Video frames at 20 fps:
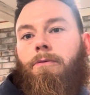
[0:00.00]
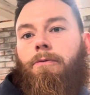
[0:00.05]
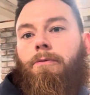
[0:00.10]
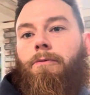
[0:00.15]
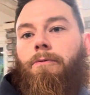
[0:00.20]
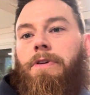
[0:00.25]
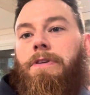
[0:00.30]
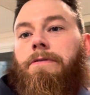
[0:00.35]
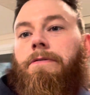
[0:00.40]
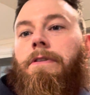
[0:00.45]

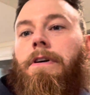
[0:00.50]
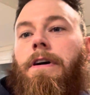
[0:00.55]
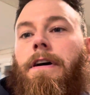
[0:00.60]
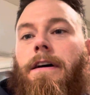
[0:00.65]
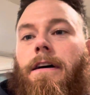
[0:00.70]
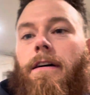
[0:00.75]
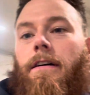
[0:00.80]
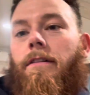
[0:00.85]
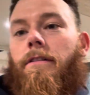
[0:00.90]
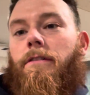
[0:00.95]
we've
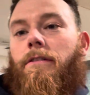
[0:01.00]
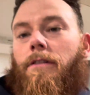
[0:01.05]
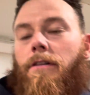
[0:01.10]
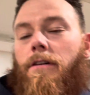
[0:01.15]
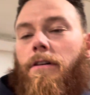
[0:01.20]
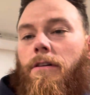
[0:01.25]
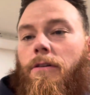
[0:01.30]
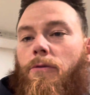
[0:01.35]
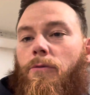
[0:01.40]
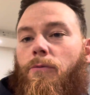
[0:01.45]

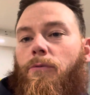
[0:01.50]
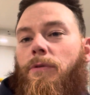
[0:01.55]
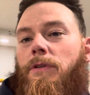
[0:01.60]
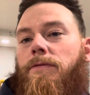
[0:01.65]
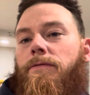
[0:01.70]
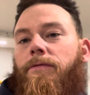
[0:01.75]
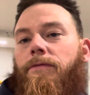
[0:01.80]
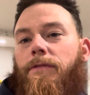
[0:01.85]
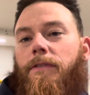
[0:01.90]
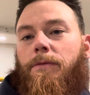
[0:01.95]

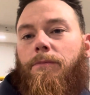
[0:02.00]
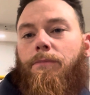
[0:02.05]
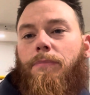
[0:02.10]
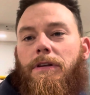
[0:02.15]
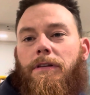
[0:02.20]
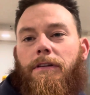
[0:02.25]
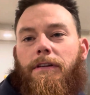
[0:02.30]
been